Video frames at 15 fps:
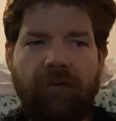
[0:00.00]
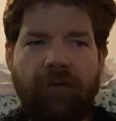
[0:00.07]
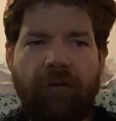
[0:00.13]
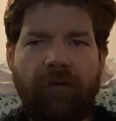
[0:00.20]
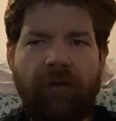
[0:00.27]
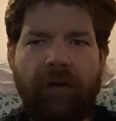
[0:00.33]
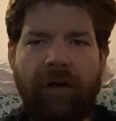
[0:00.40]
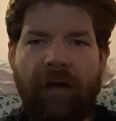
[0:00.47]

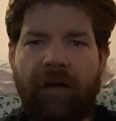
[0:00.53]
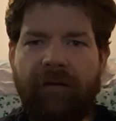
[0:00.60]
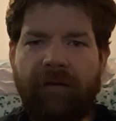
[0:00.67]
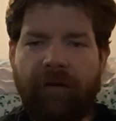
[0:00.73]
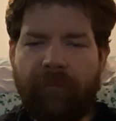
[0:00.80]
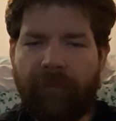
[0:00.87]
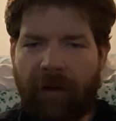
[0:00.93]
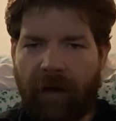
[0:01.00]
There's a lot to
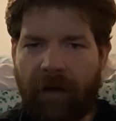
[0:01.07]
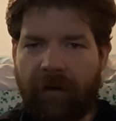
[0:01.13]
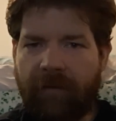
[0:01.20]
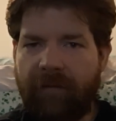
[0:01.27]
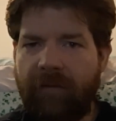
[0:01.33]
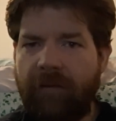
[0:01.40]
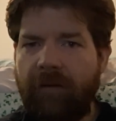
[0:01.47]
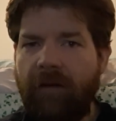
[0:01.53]

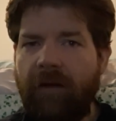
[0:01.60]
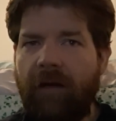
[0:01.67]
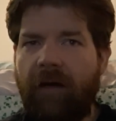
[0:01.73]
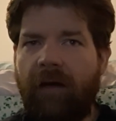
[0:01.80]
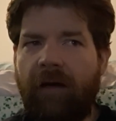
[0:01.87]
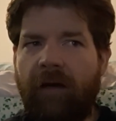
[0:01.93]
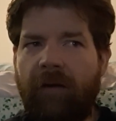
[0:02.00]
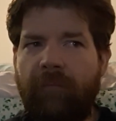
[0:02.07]
compact,
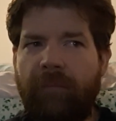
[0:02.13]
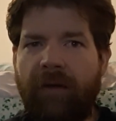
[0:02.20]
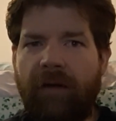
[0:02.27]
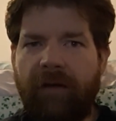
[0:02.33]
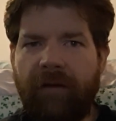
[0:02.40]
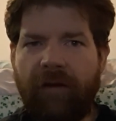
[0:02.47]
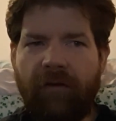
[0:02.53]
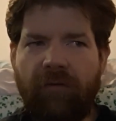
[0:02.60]
and
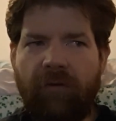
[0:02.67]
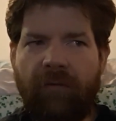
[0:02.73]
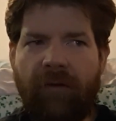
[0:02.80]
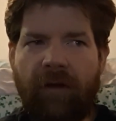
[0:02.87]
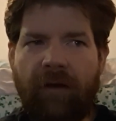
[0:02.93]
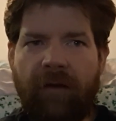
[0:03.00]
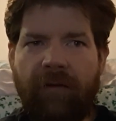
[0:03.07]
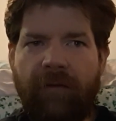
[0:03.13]
because of
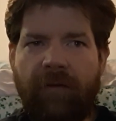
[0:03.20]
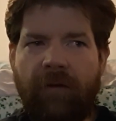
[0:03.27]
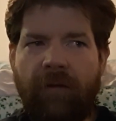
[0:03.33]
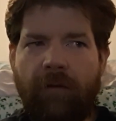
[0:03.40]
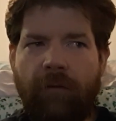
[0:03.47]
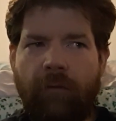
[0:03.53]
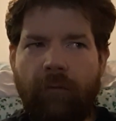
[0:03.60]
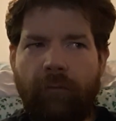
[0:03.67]
that, I
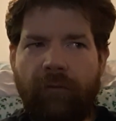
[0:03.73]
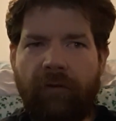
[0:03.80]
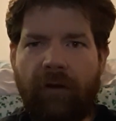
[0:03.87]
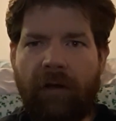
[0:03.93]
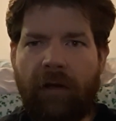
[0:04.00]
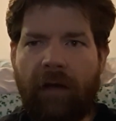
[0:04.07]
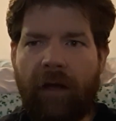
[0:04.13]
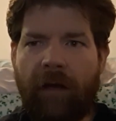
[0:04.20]
think there was a
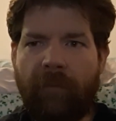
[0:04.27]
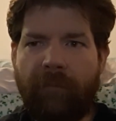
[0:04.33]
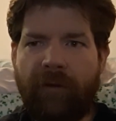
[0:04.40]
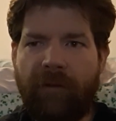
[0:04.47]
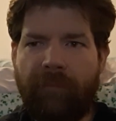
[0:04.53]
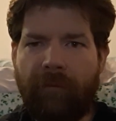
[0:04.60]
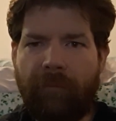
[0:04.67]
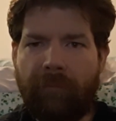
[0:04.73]
lot
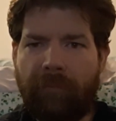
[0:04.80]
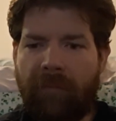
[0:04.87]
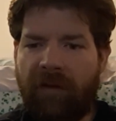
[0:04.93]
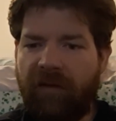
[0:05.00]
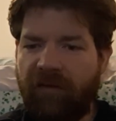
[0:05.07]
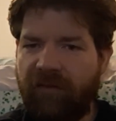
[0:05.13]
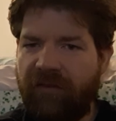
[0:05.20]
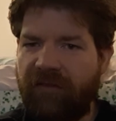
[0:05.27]
people
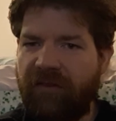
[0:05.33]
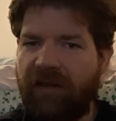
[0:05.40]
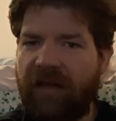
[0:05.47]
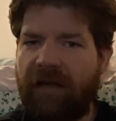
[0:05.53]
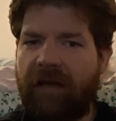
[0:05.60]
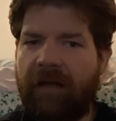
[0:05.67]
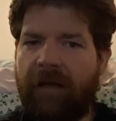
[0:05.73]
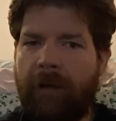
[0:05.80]
missed
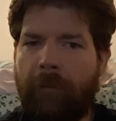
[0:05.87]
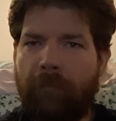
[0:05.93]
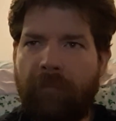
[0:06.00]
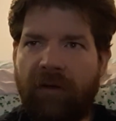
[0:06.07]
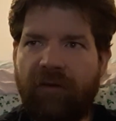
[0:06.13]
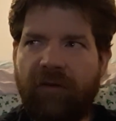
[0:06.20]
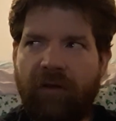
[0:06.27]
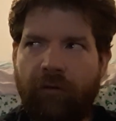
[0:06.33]
and then
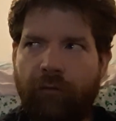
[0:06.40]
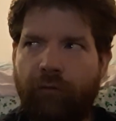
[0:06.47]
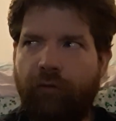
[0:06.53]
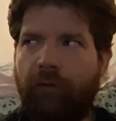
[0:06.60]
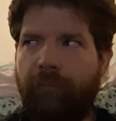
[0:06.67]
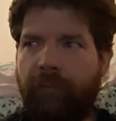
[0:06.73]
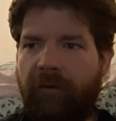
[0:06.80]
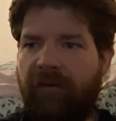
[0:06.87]

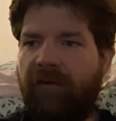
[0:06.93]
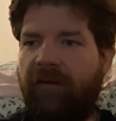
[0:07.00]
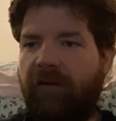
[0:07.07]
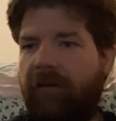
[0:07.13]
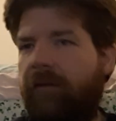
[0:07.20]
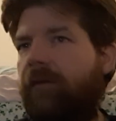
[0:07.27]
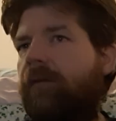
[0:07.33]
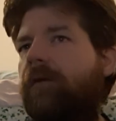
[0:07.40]
misinterpreted.